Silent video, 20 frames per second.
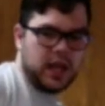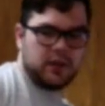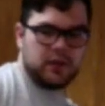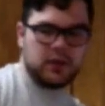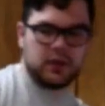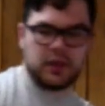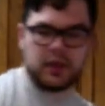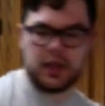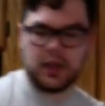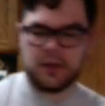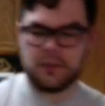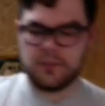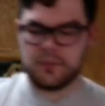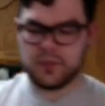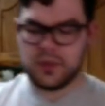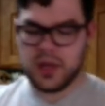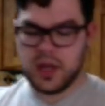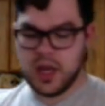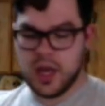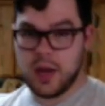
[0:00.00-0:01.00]
everything.
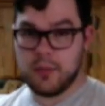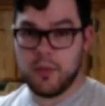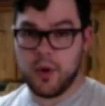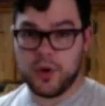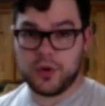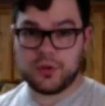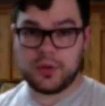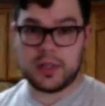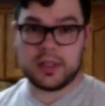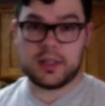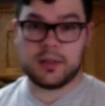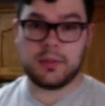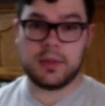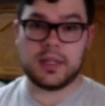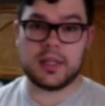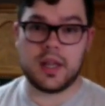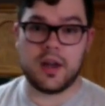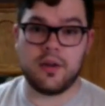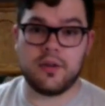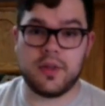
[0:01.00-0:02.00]
And most
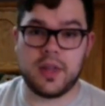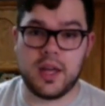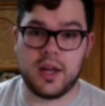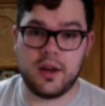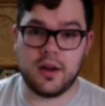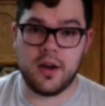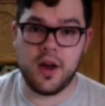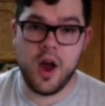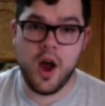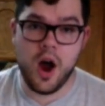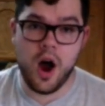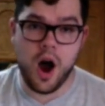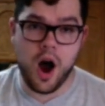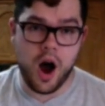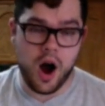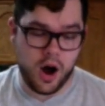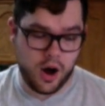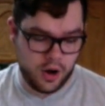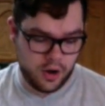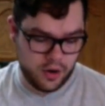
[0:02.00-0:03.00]
recipes out there
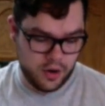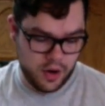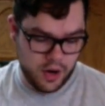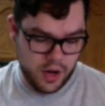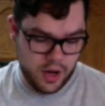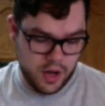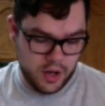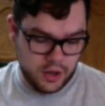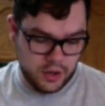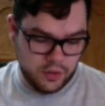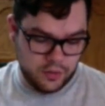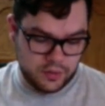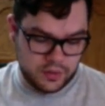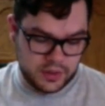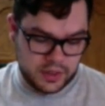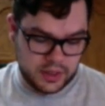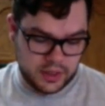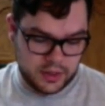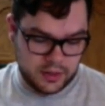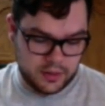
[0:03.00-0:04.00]
are
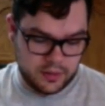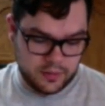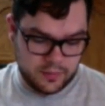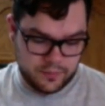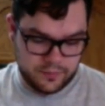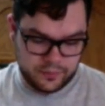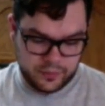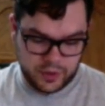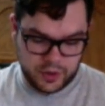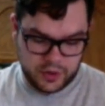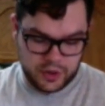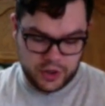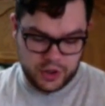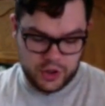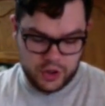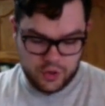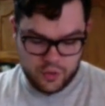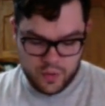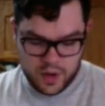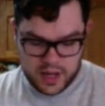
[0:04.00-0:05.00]
using the
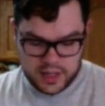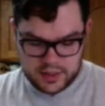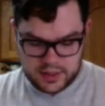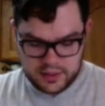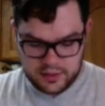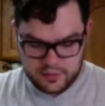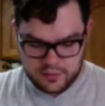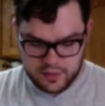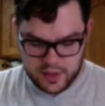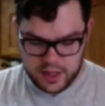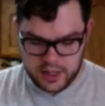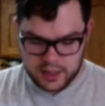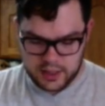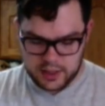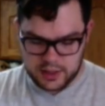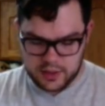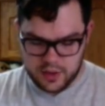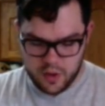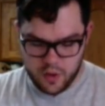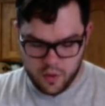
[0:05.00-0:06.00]
US
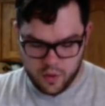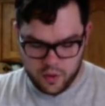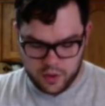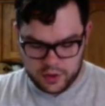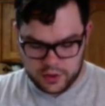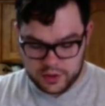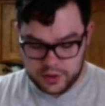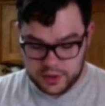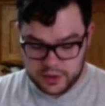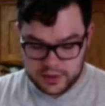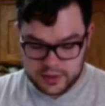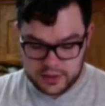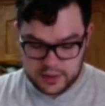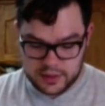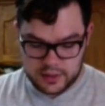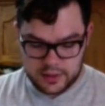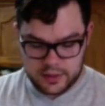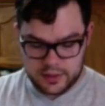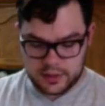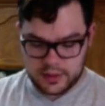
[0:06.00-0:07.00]
grade or
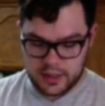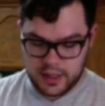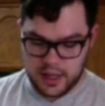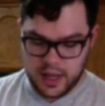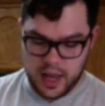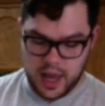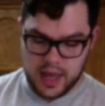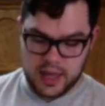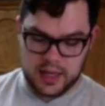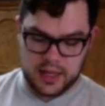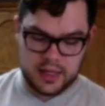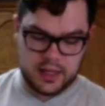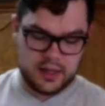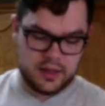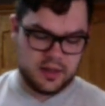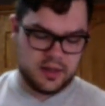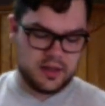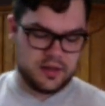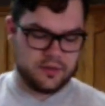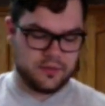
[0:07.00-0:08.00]
just
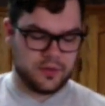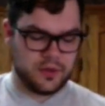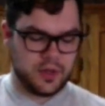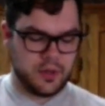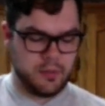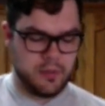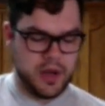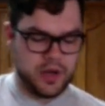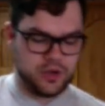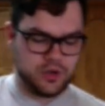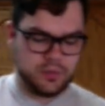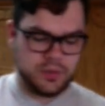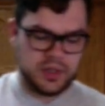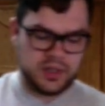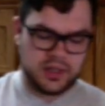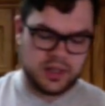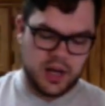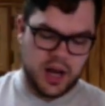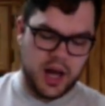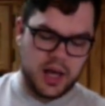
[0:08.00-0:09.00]
in different
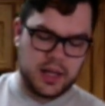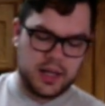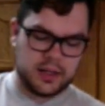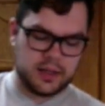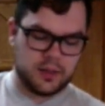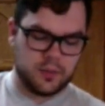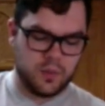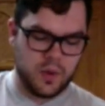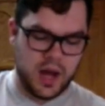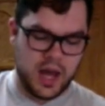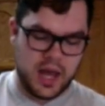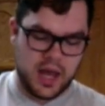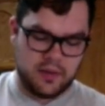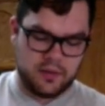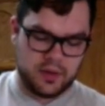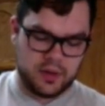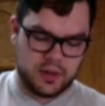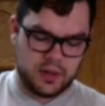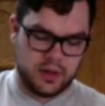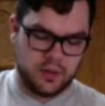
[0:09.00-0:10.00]
measurements. And I like to weigh
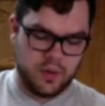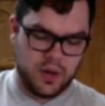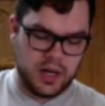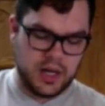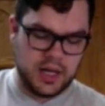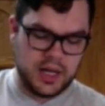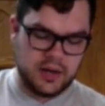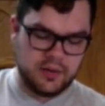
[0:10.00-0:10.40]
everything. Weighing